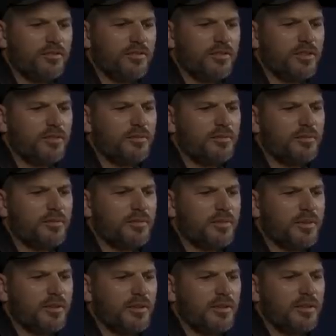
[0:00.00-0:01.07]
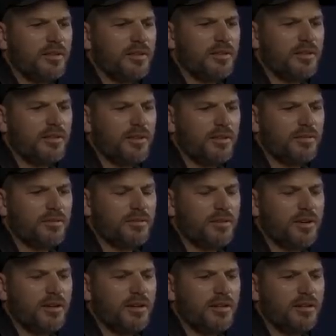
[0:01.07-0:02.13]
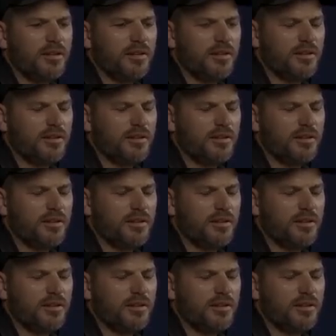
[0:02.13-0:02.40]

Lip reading: flip, nose grind,